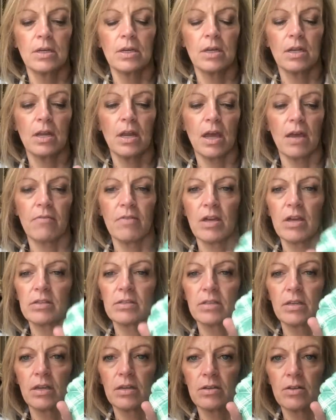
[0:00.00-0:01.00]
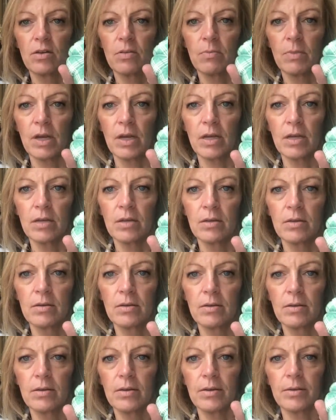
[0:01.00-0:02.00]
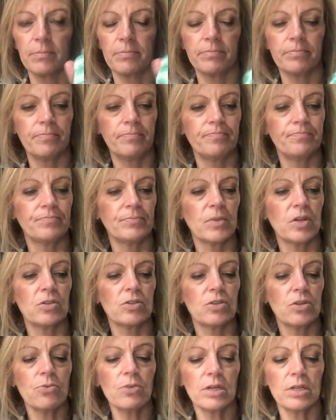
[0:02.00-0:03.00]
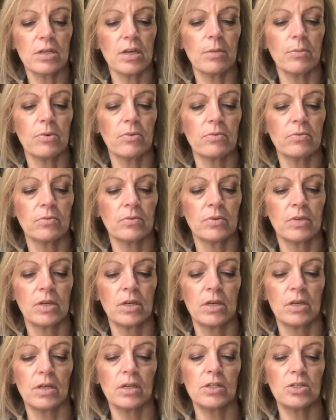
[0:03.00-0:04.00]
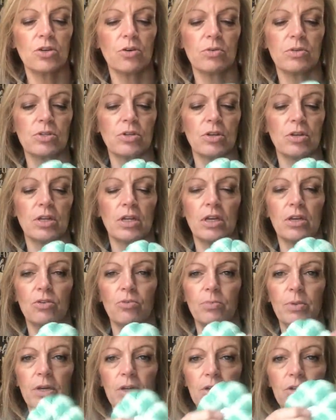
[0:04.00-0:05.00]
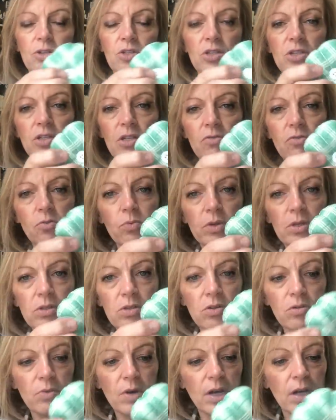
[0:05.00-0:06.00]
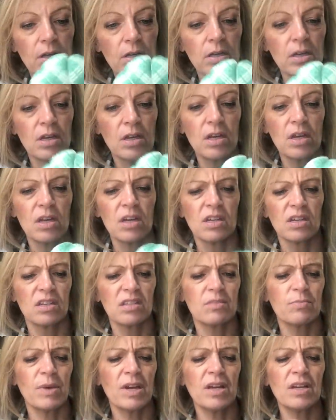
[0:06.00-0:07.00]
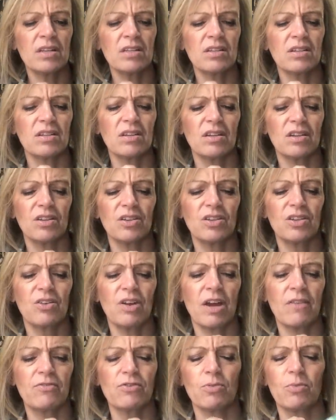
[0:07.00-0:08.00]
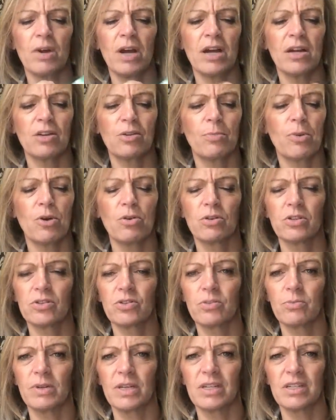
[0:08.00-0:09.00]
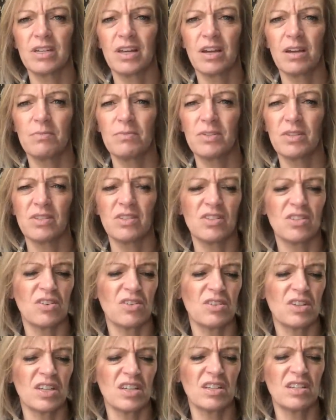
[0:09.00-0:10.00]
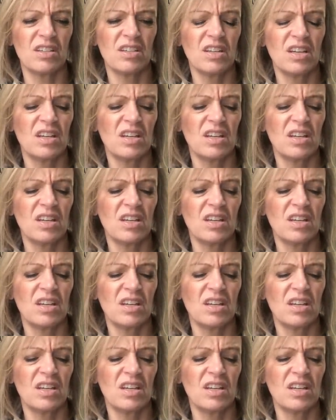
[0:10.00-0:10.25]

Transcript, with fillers: and have that set on my um, sewing table. It's always good to get new pin cushions every once in a while because mine, you know, after a while you poke it so many times it's starting to get,